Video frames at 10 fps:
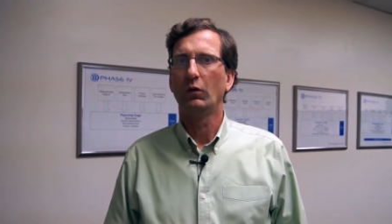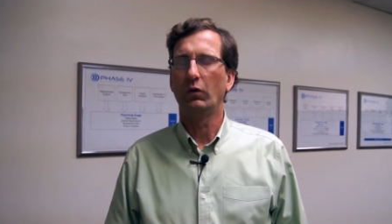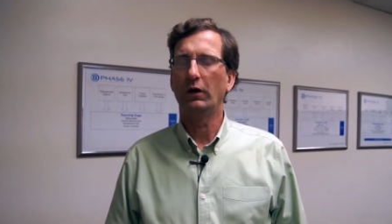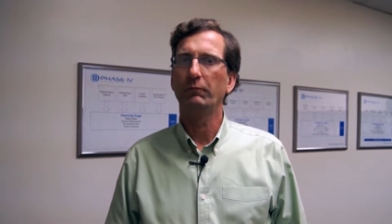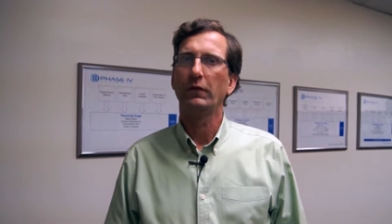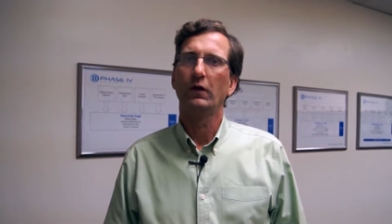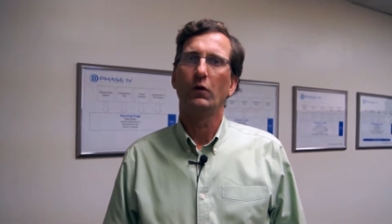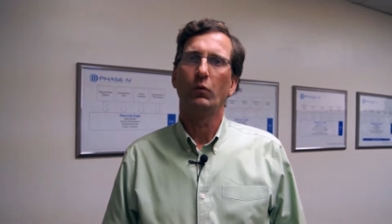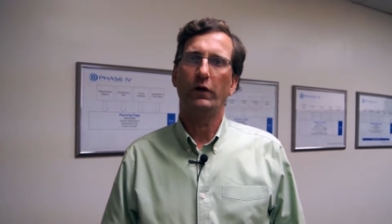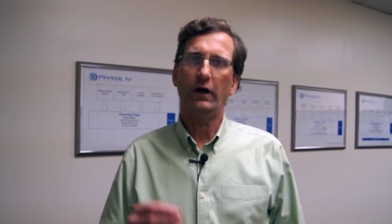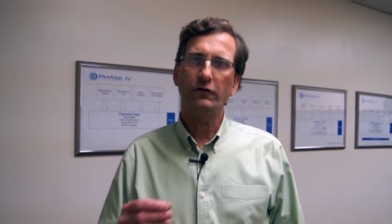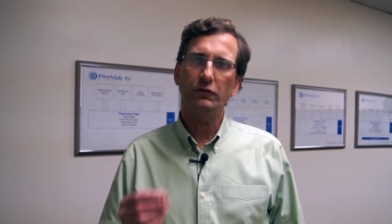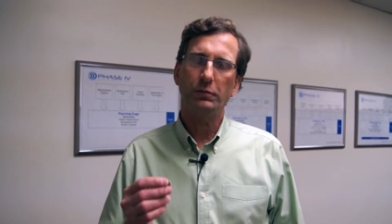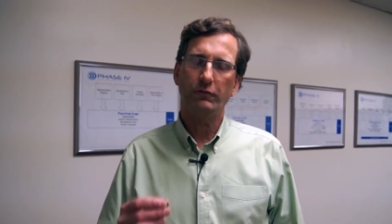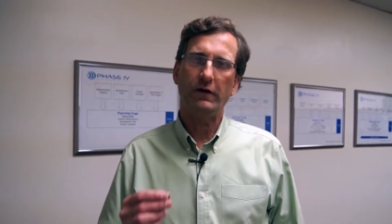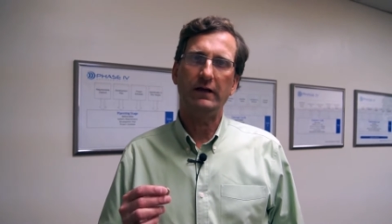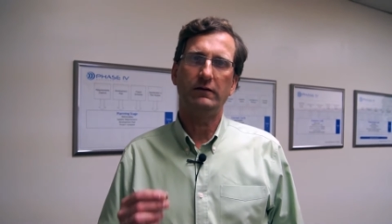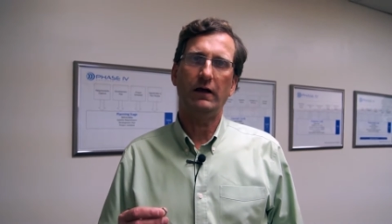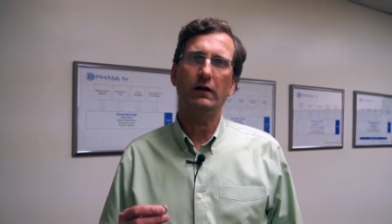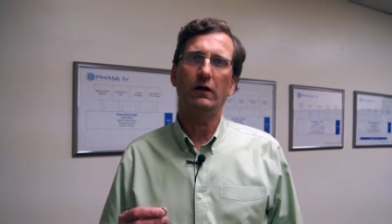Well, we also provide
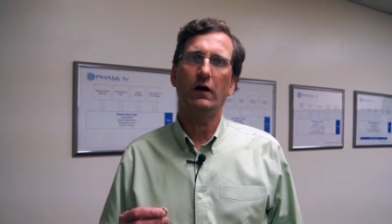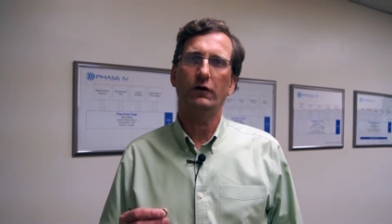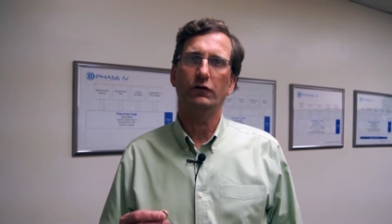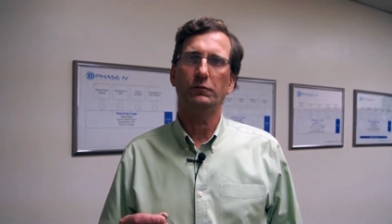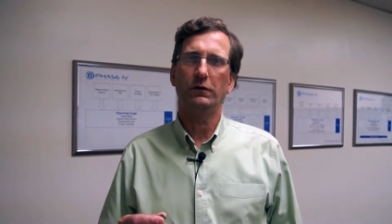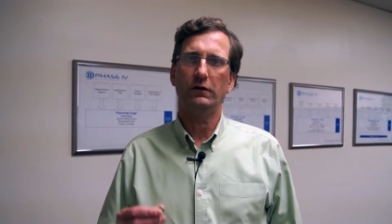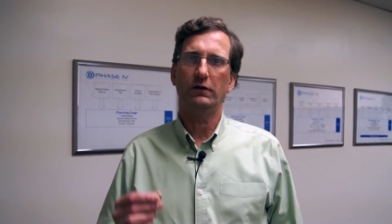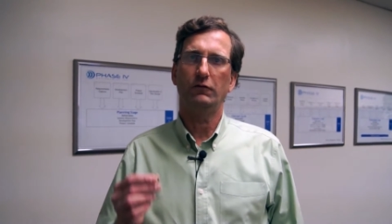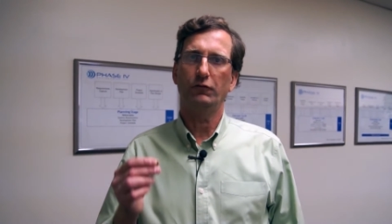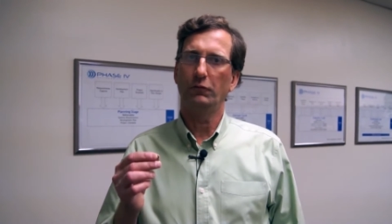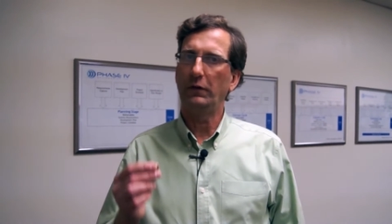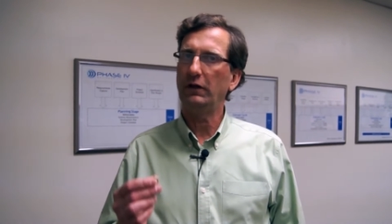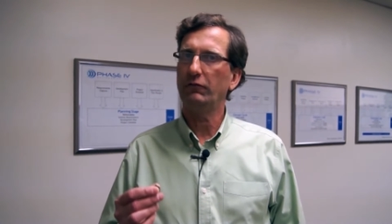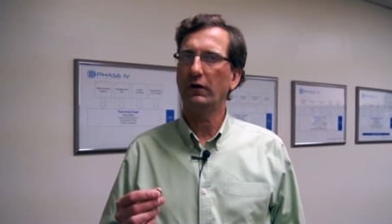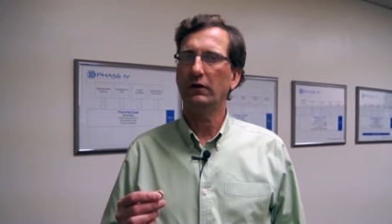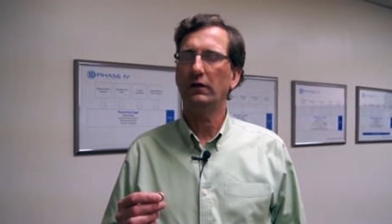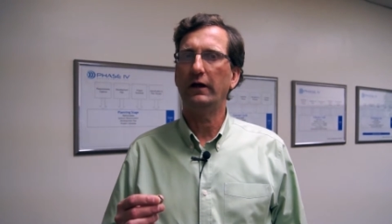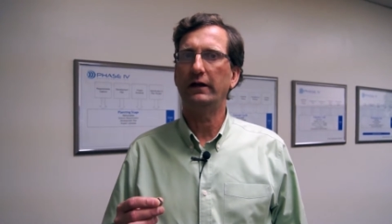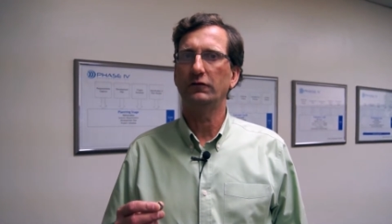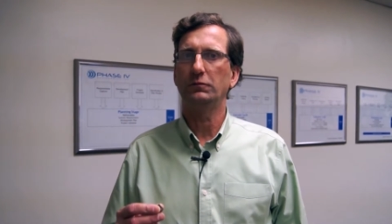data loggers for many of our
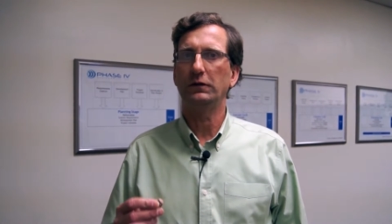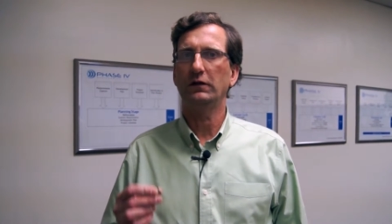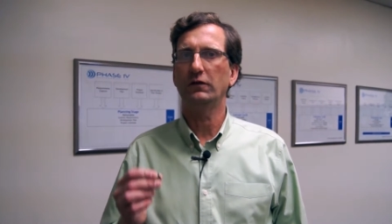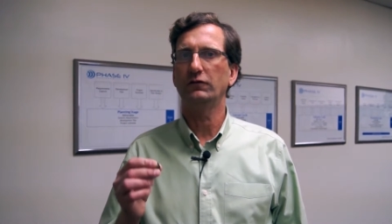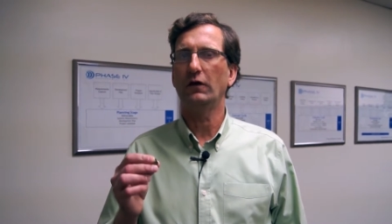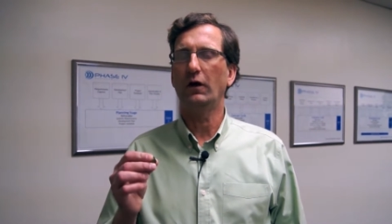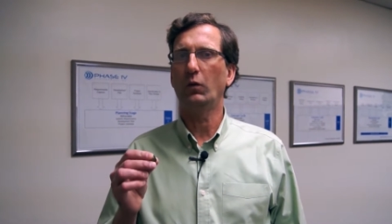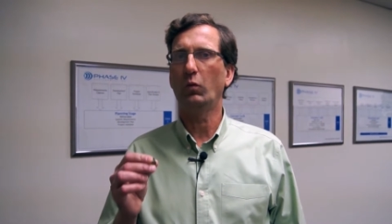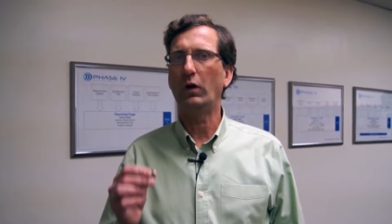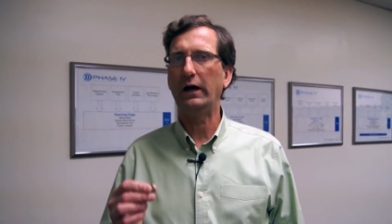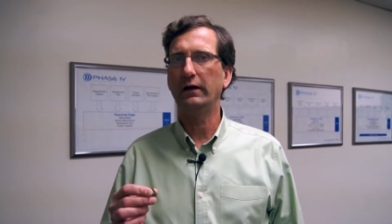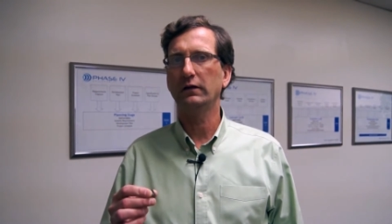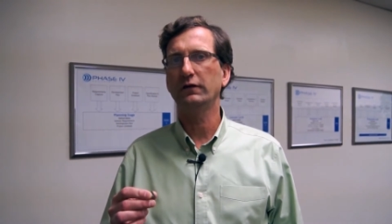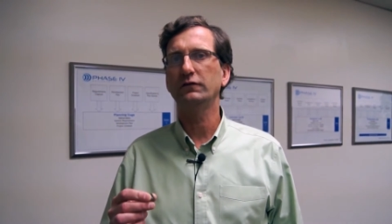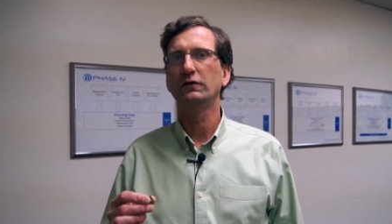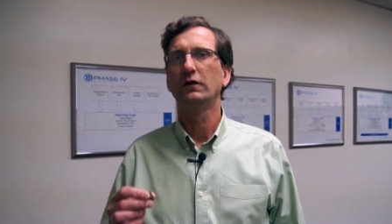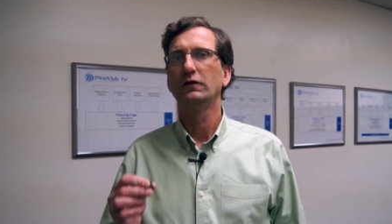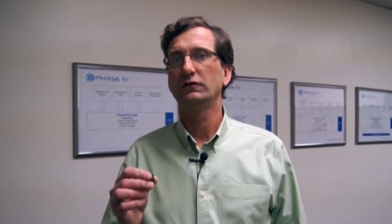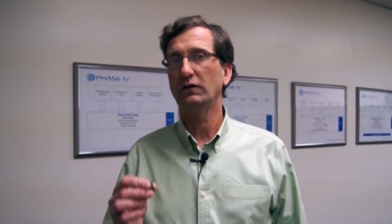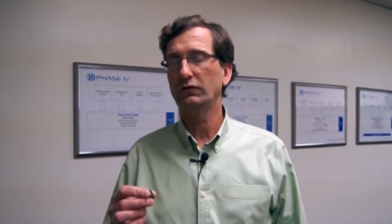clients because a wireless
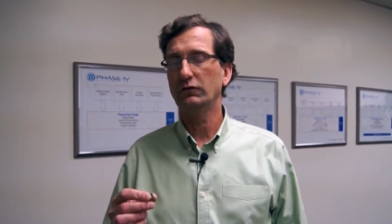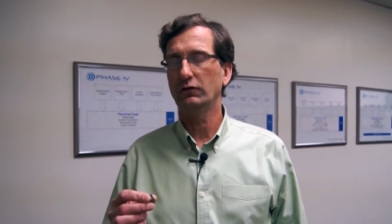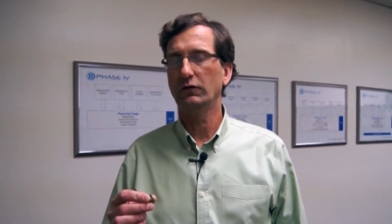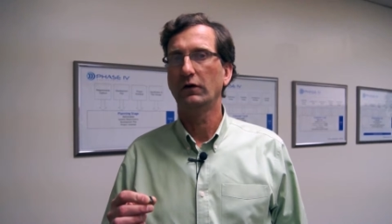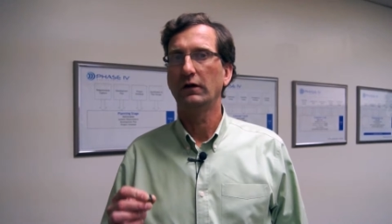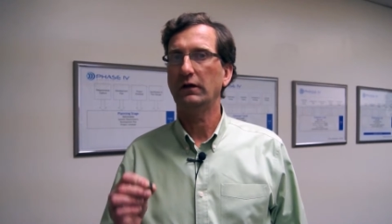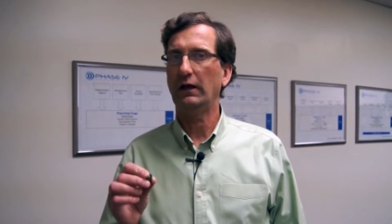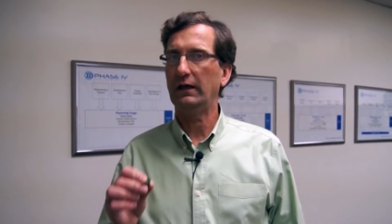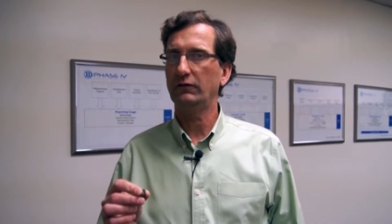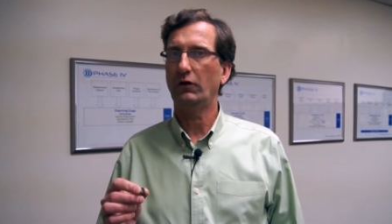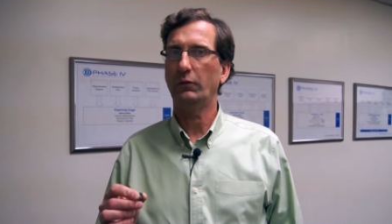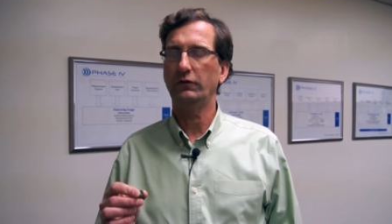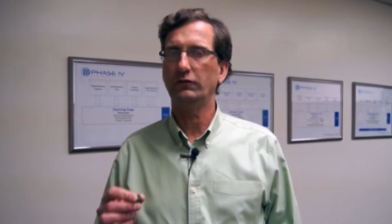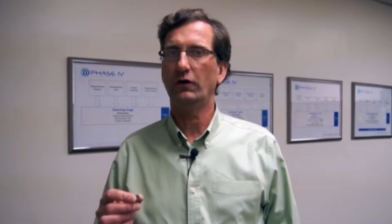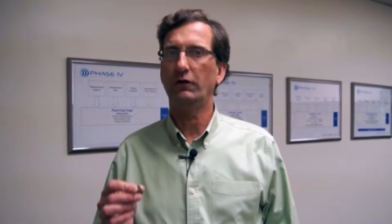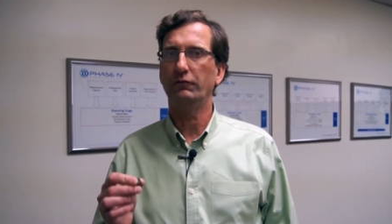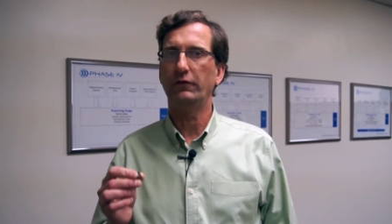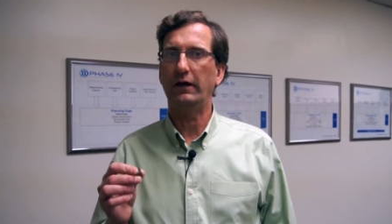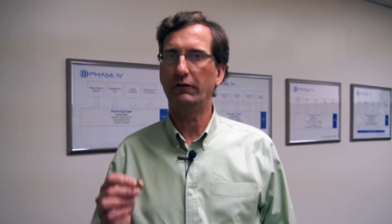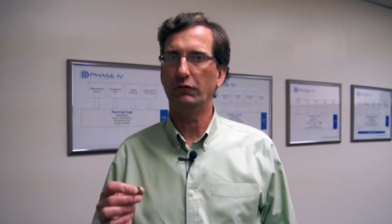sensor can't always solve
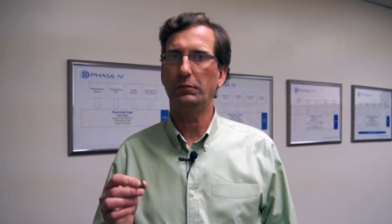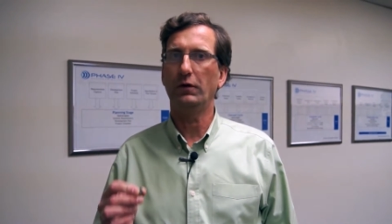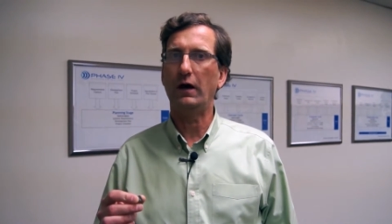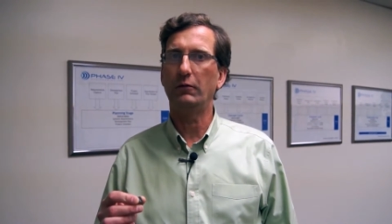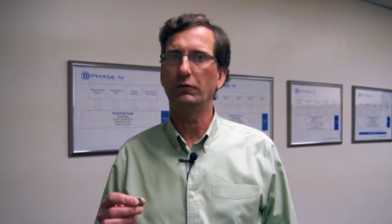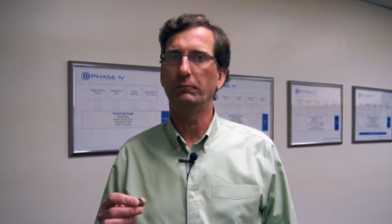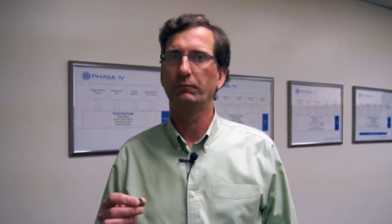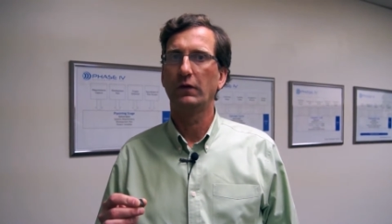every problem.